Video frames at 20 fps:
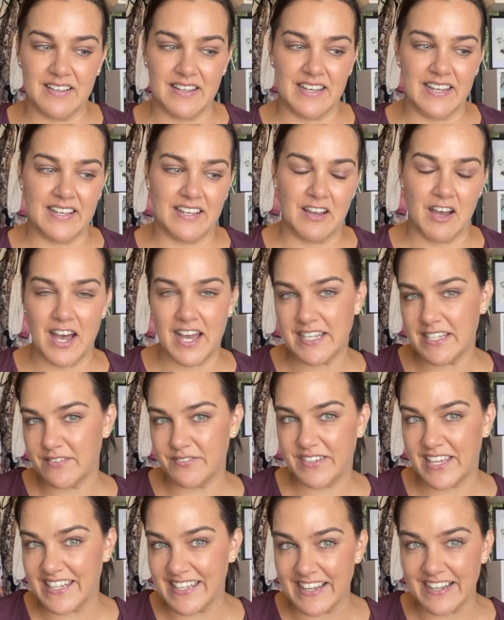It kind
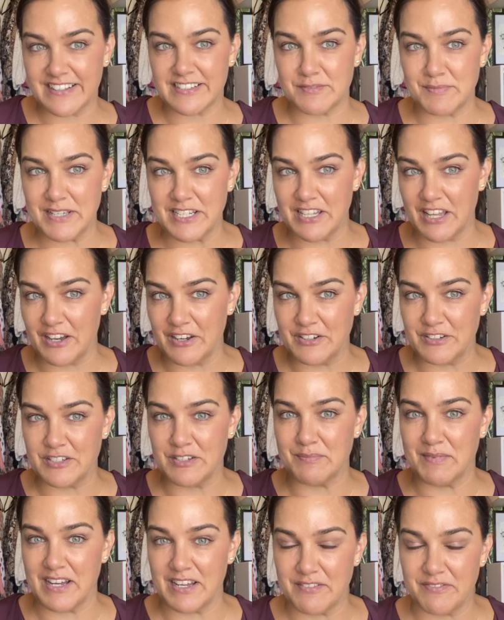of connects me, though,
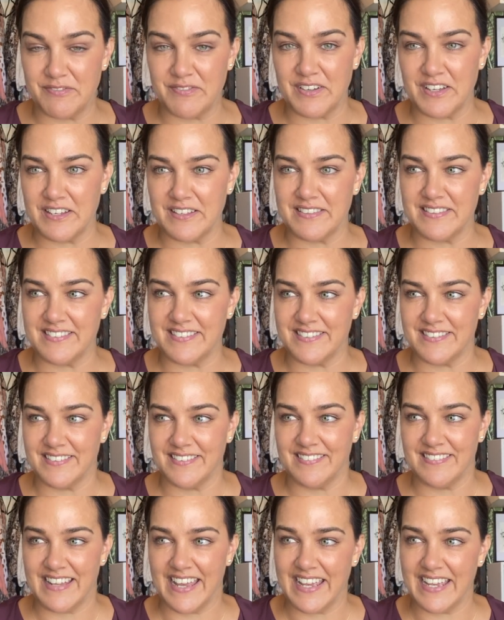to my first
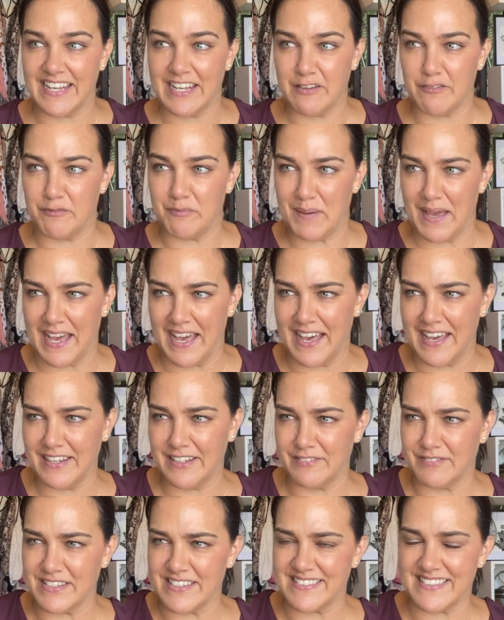negative
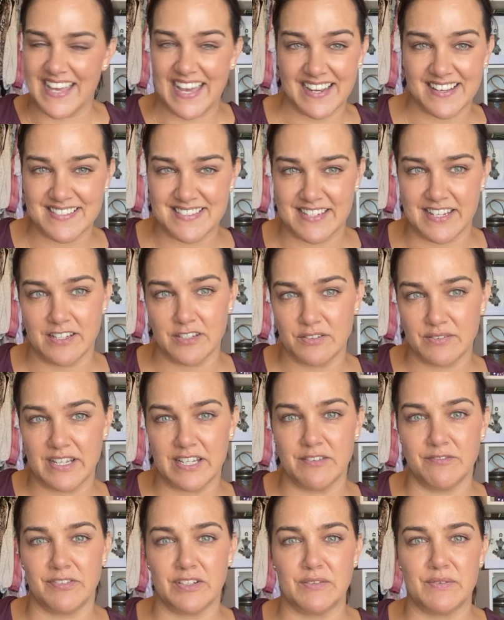part of this accidental
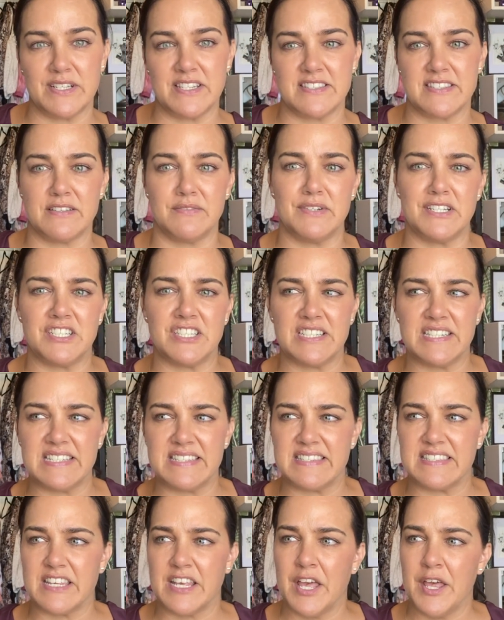influencer, which
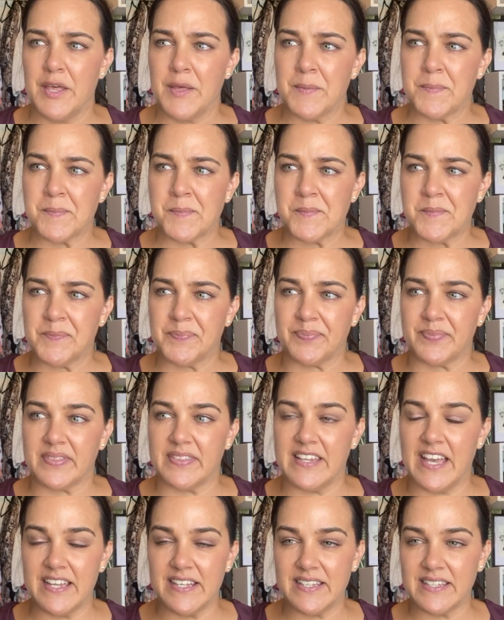is
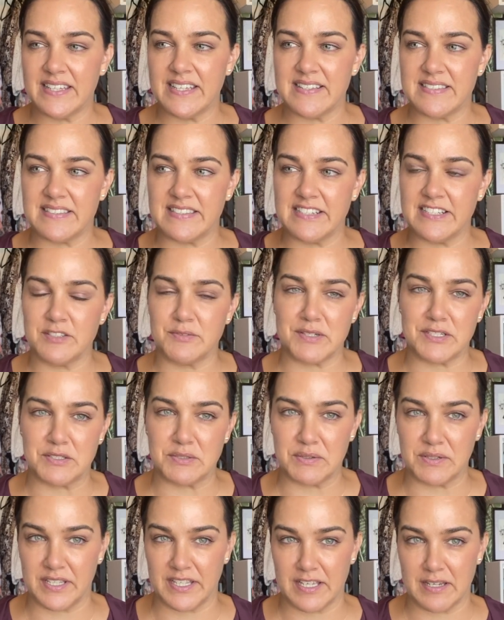none of these things we're
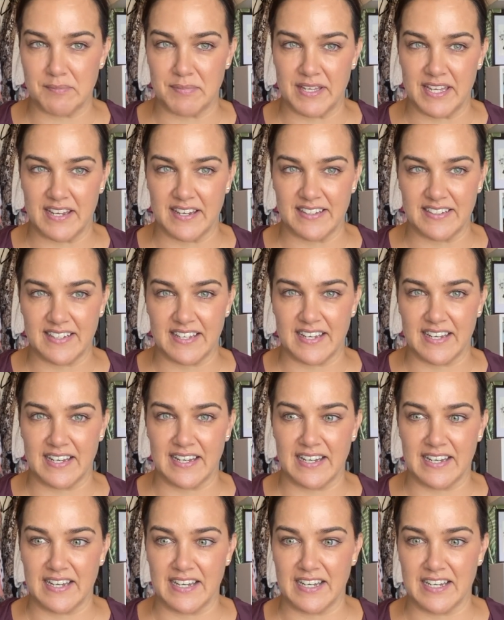talking about
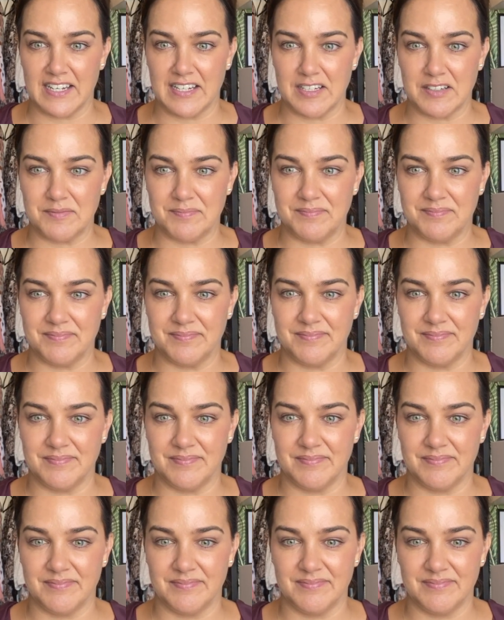are
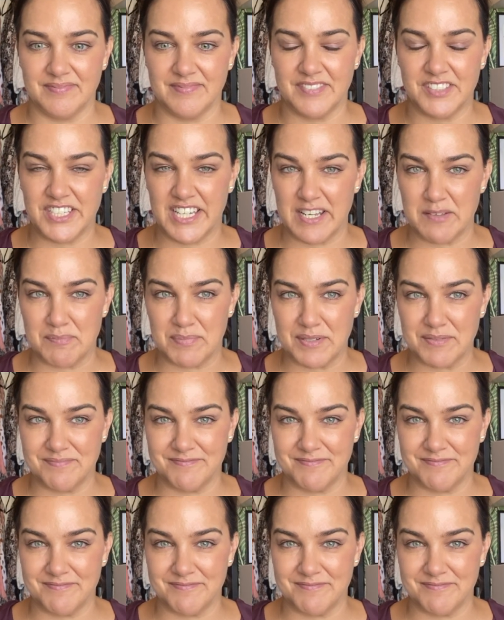cheap.